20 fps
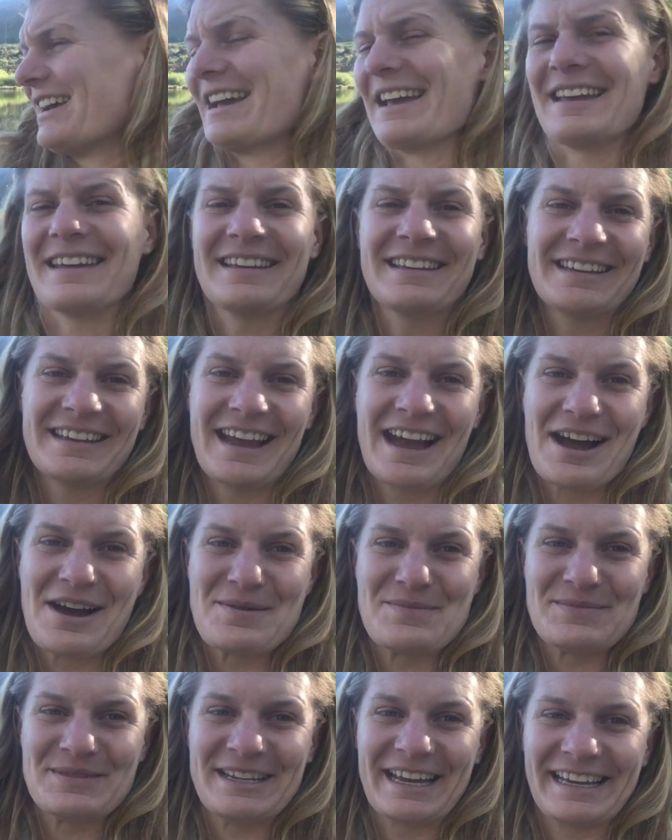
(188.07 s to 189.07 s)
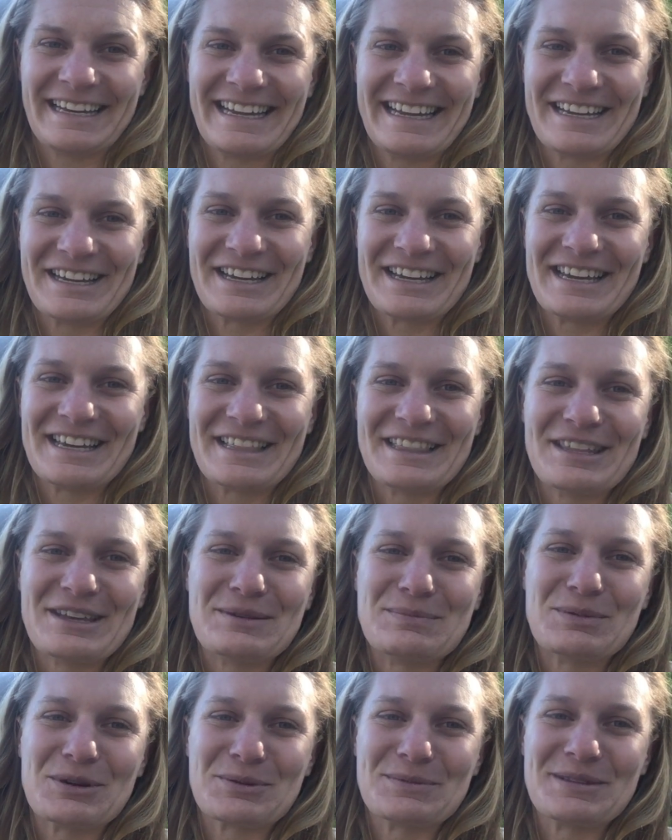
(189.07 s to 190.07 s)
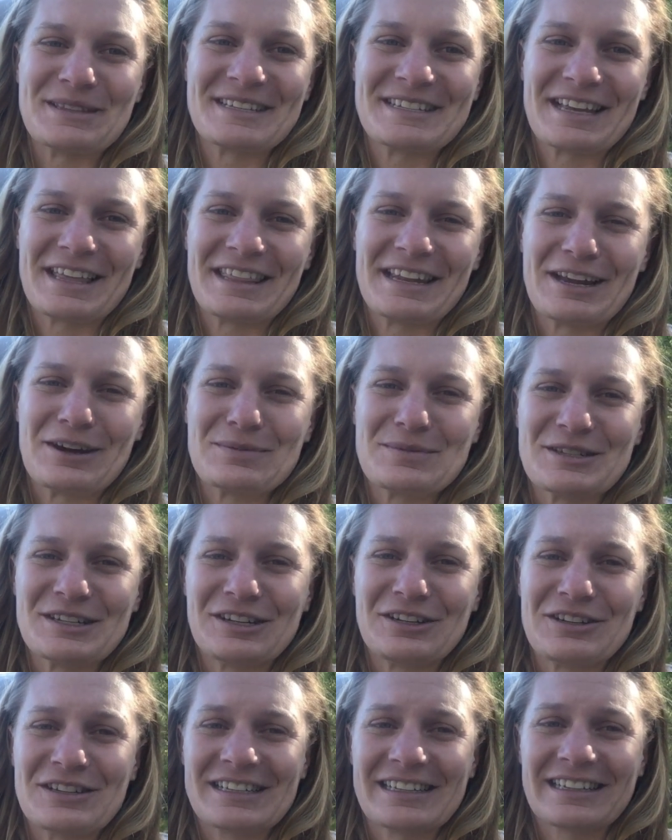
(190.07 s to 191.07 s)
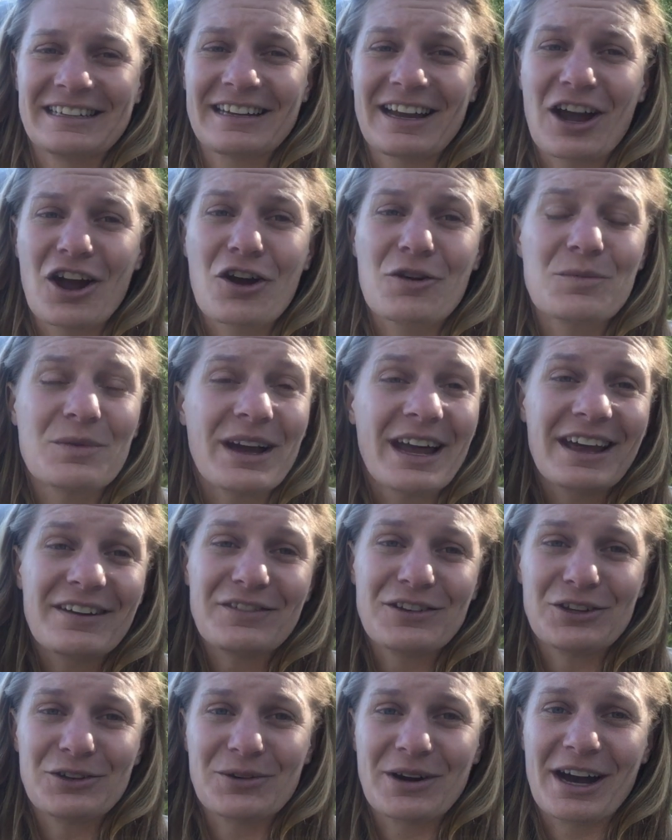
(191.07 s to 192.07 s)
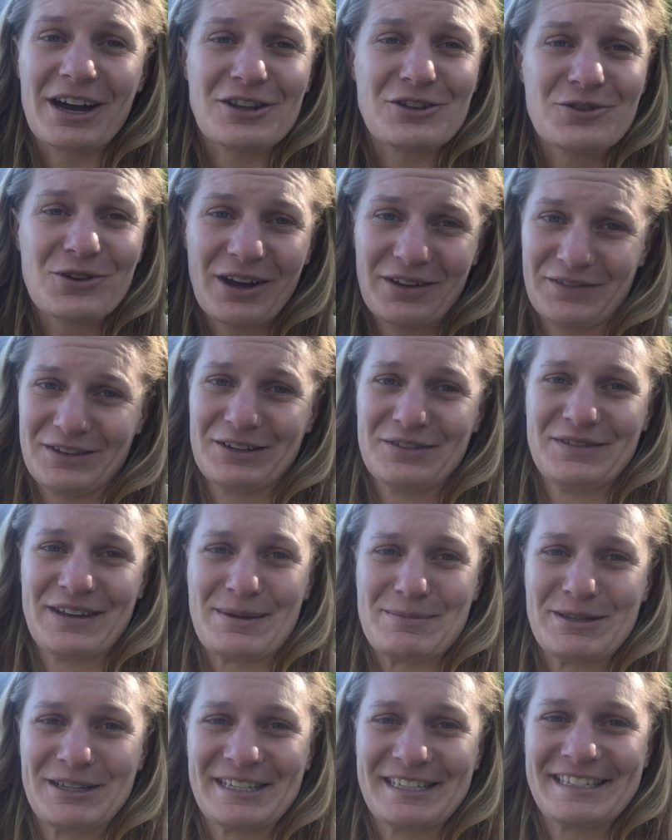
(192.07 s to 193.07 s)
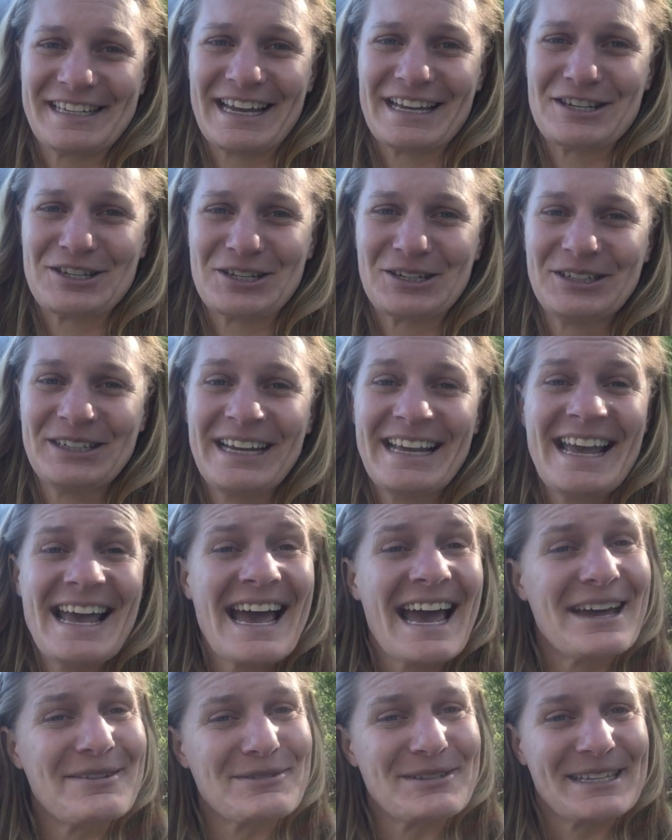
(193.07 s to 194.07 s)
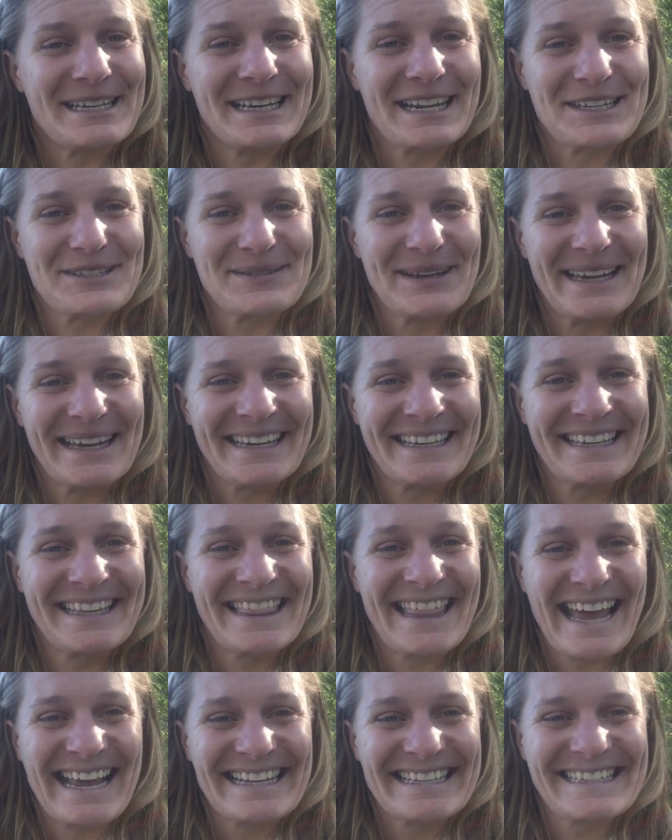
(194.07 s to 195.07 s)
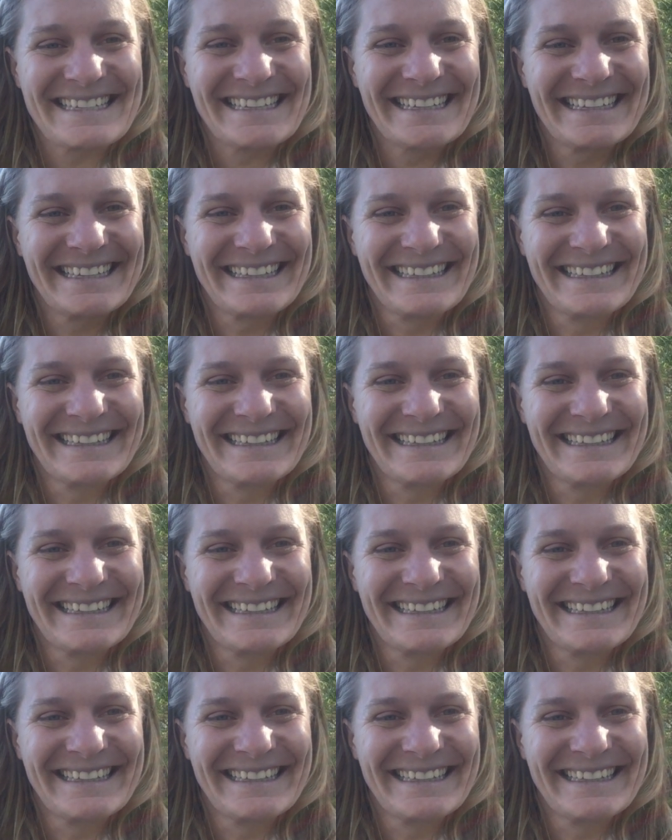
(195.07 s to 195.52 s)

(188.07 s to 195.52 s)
day down here at the bottom of the Southern Alps in New Zealand. I hope wherever you are, you're having a fabulous day too. And we'll see you next week. Thanks.